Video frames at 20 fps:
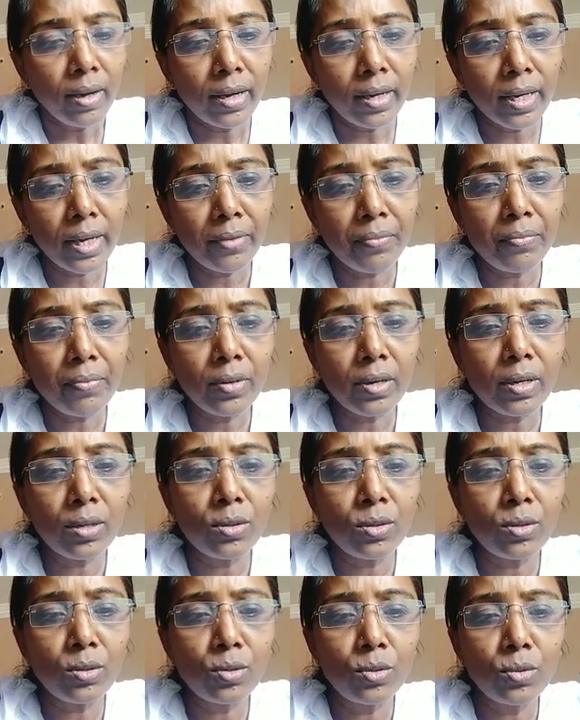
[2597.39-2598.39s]

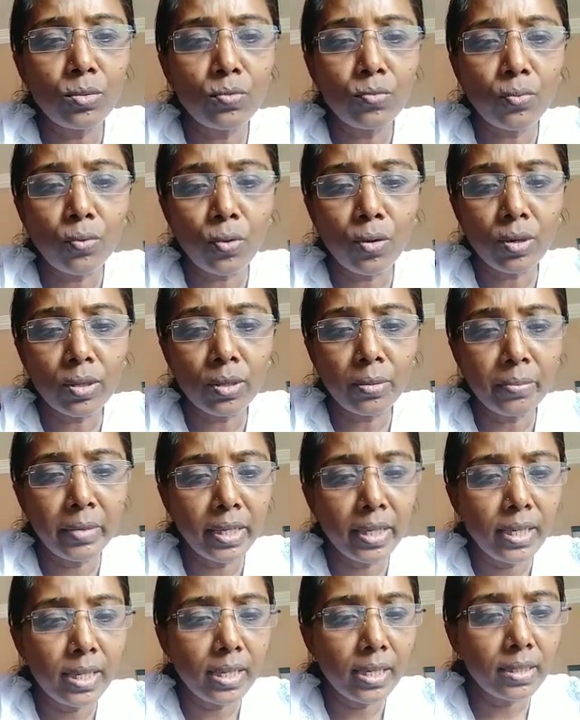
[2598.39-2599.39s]
referred for the
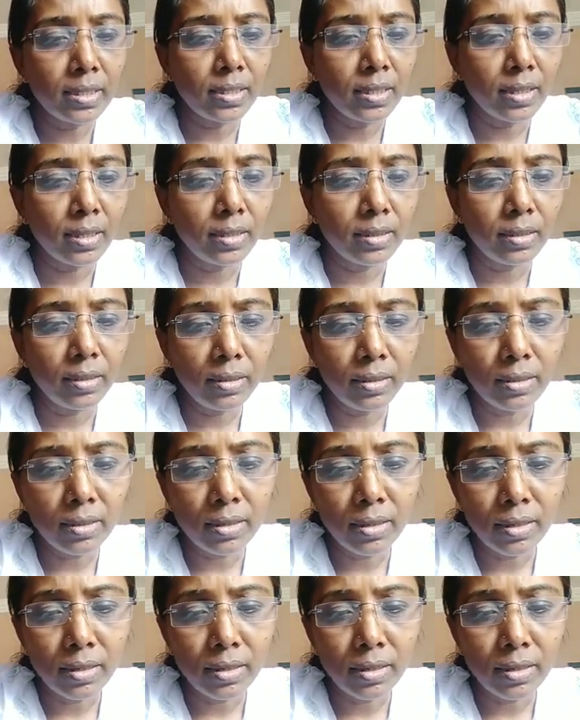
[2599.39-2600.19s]
mediation?